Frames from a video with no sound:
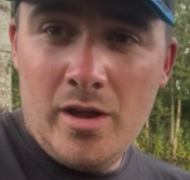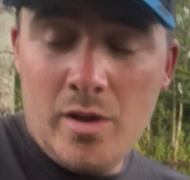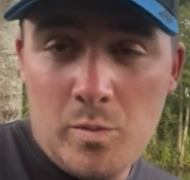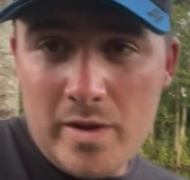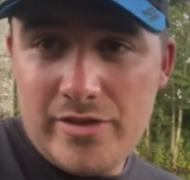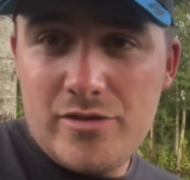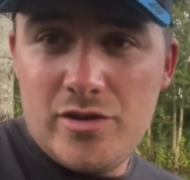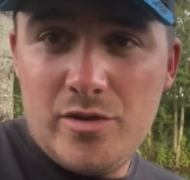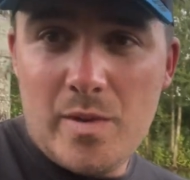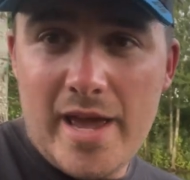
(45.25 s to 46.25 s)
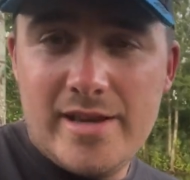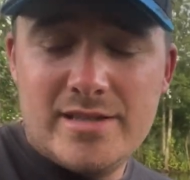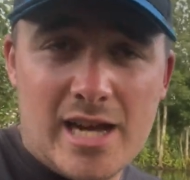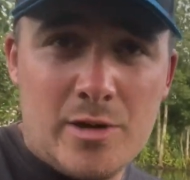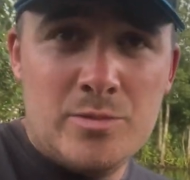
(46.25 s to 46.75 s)
with the two ways,
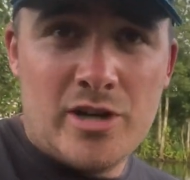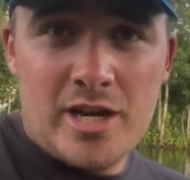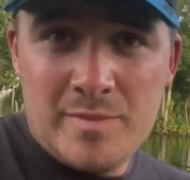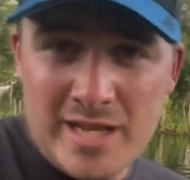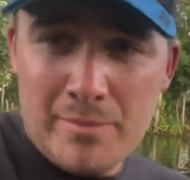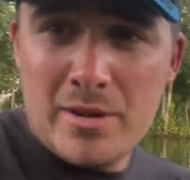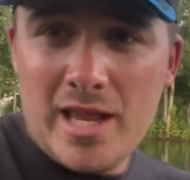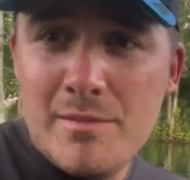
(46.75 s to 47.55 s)
how I'm trying to manipulate